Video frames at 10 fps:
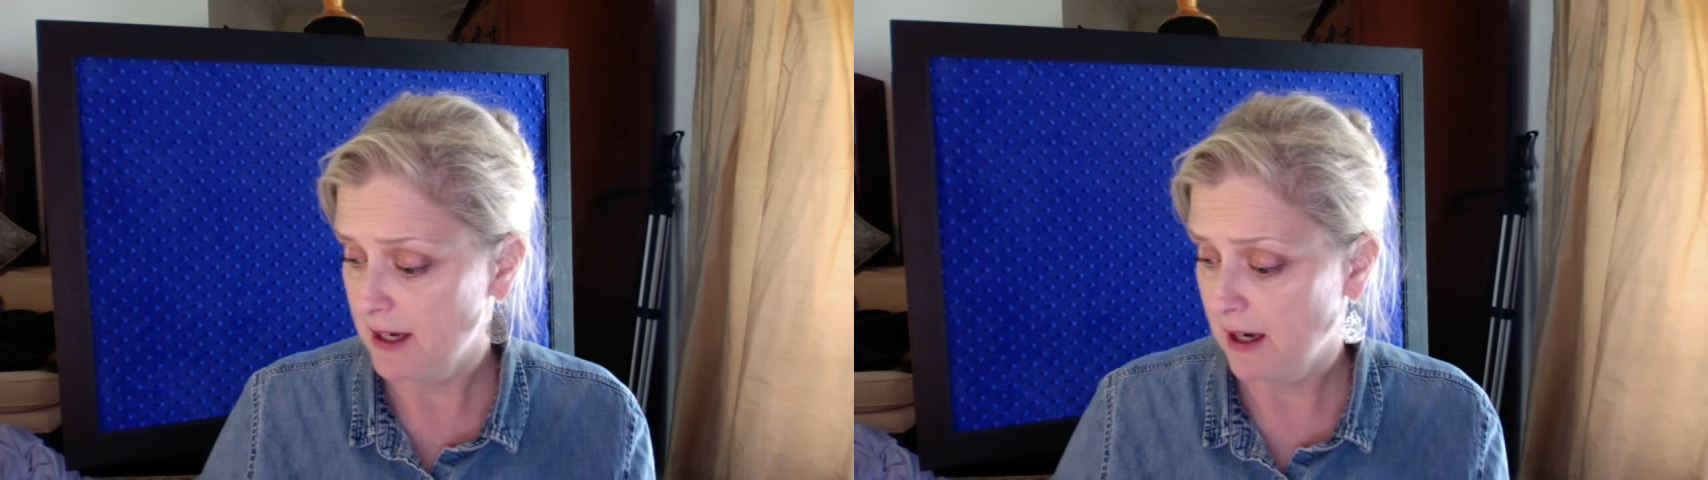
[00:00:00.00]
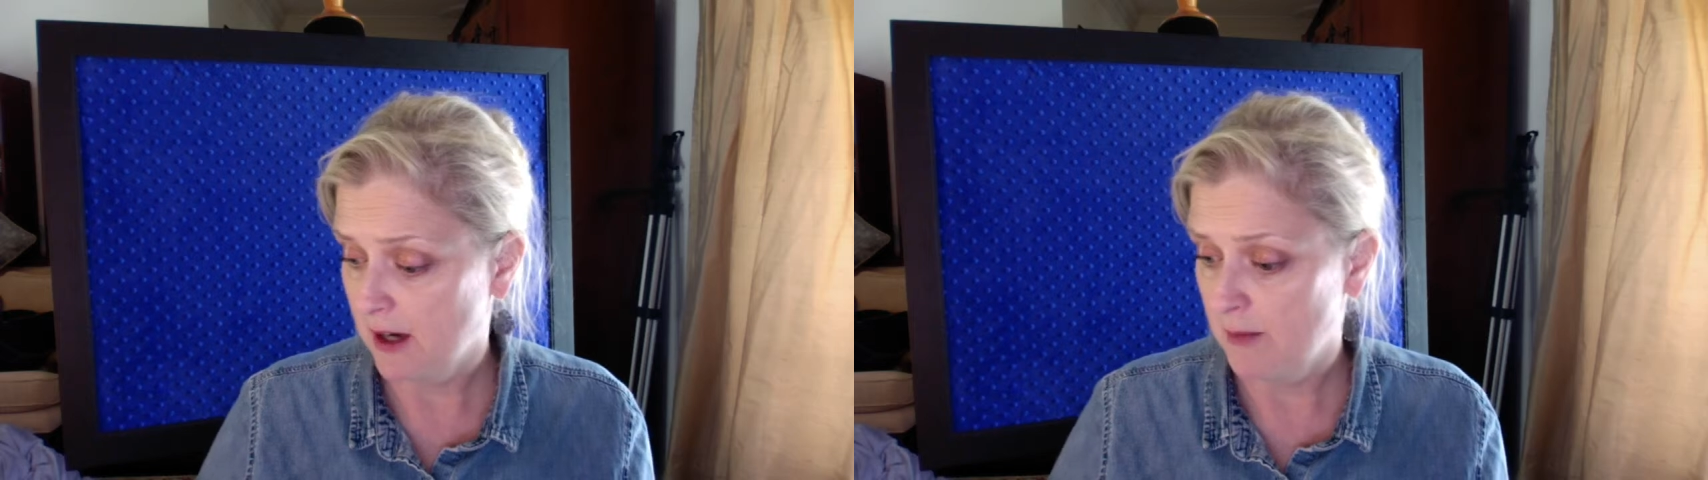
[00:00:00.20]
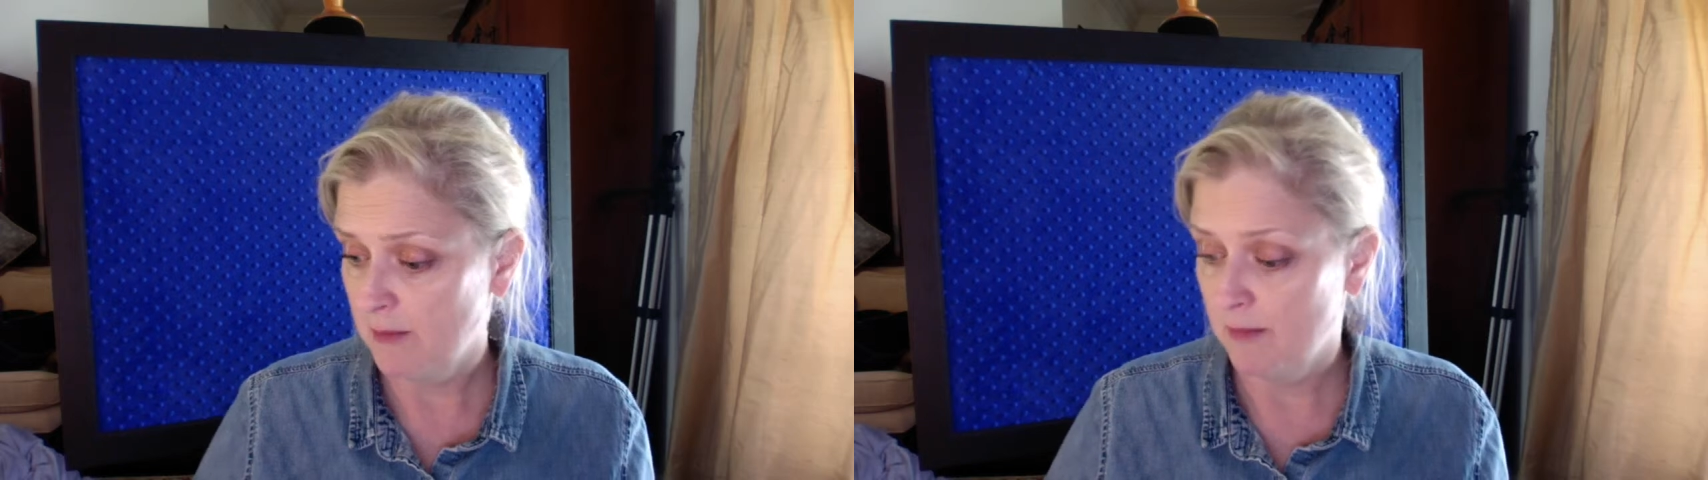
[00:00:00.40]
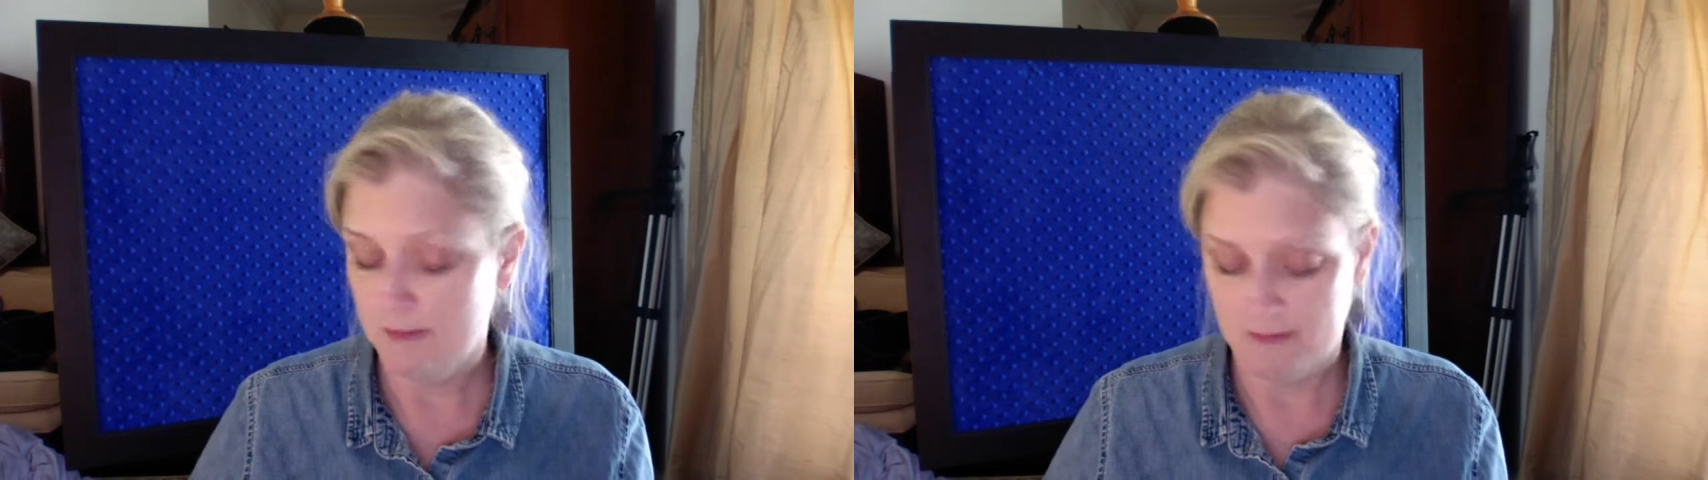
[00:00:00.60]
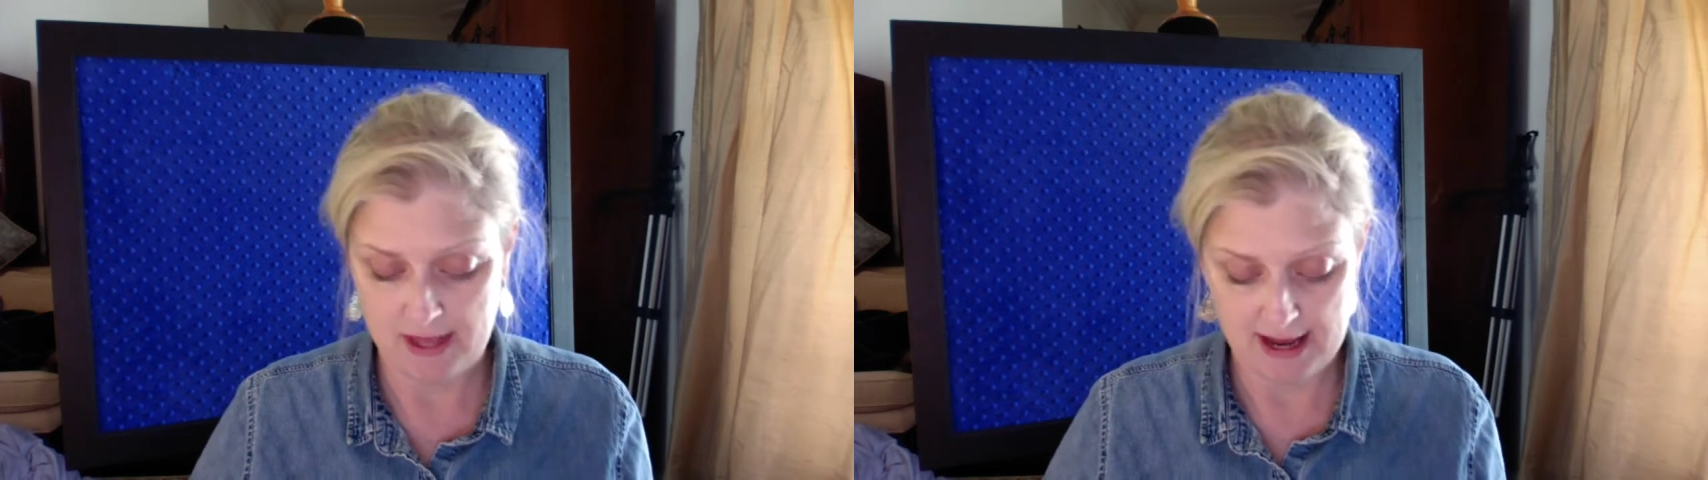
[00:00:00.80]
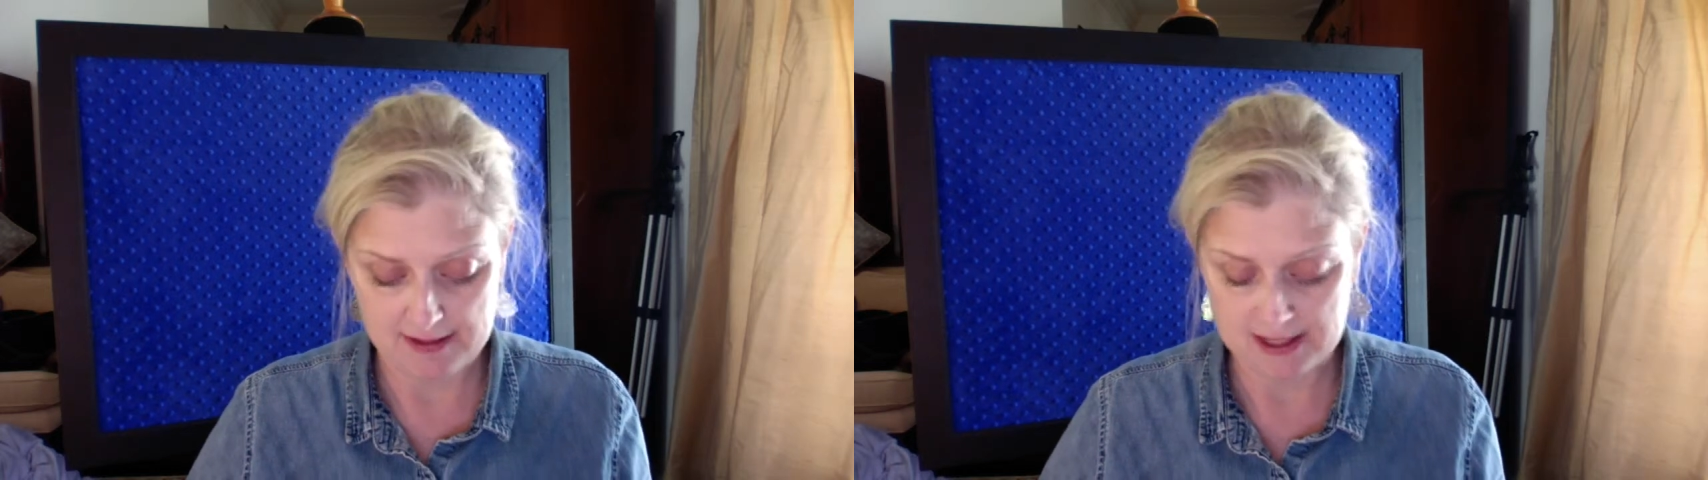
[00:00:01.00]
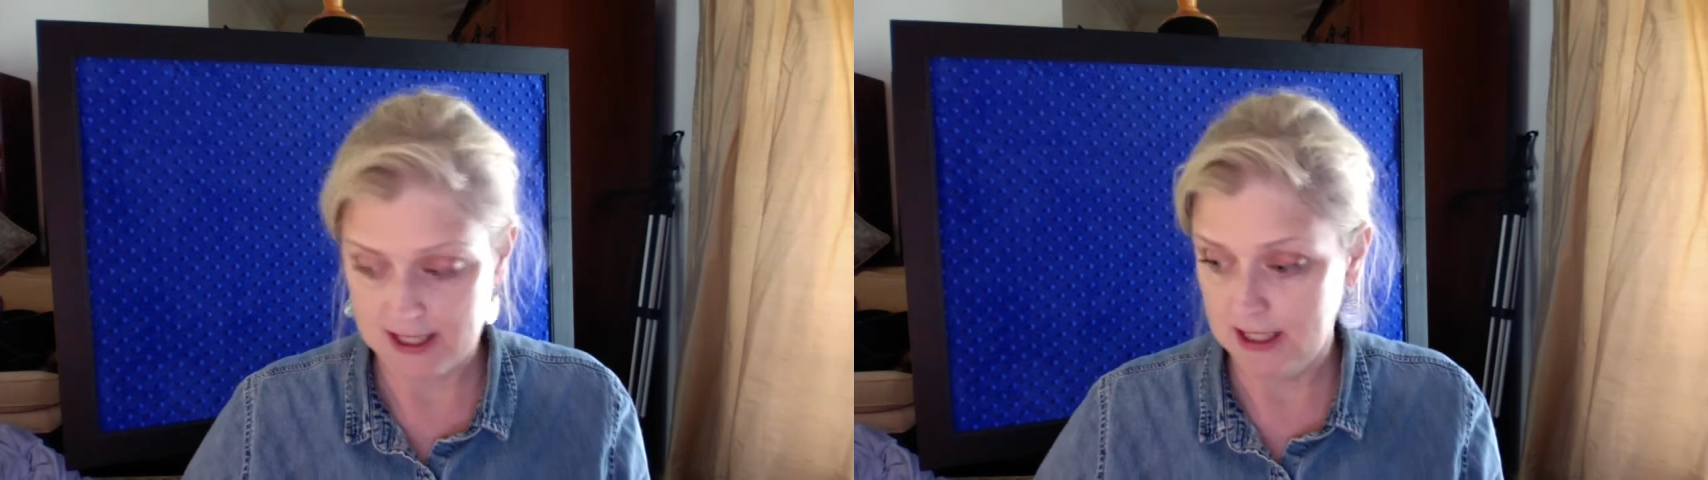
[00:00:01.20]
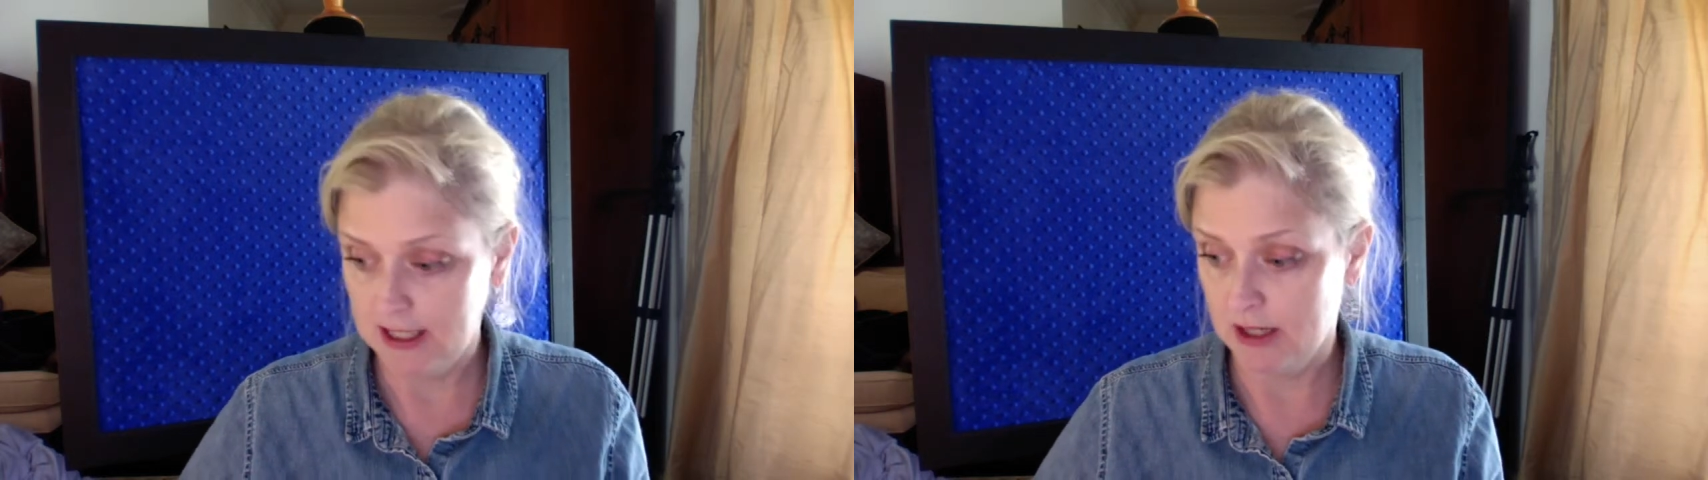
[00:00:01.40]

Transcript: that I've seen